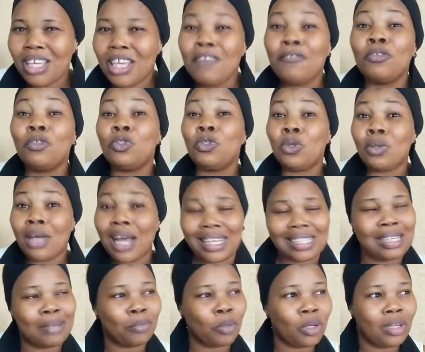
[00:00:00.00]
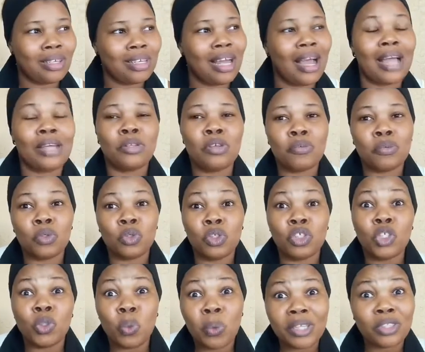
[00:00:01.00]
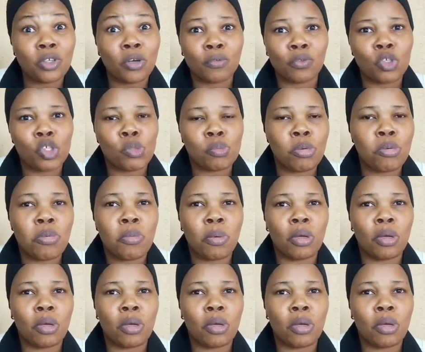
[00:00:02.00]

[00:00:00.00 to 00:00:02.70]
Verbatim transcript: even though as I'm talking now, I don't even know the weight of those people.